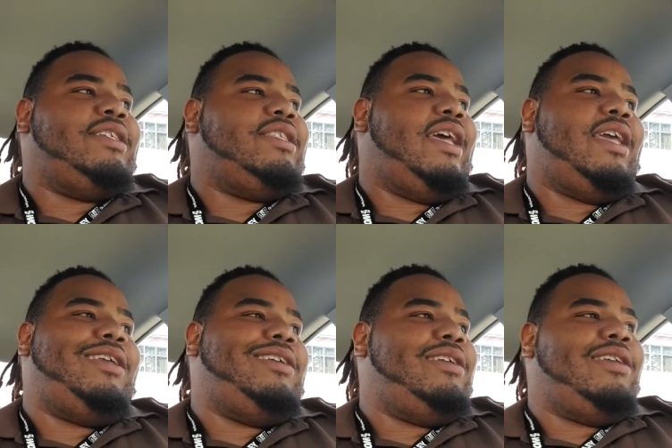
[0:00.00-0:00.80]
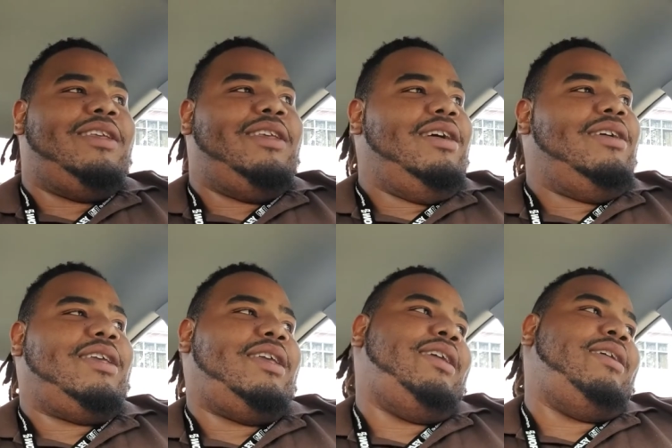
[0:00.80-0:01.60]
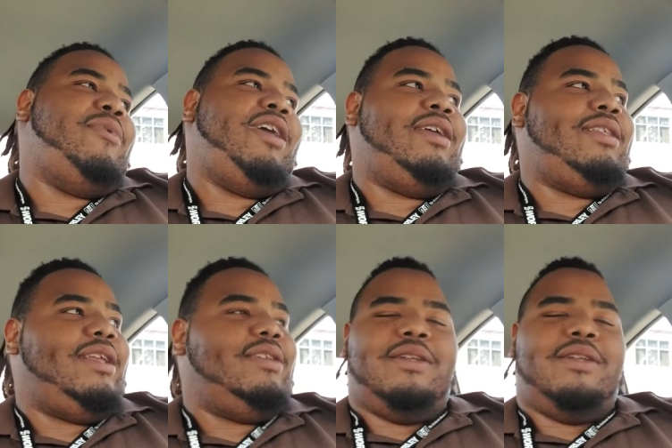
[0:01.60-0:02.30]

It's like young kid, man. Like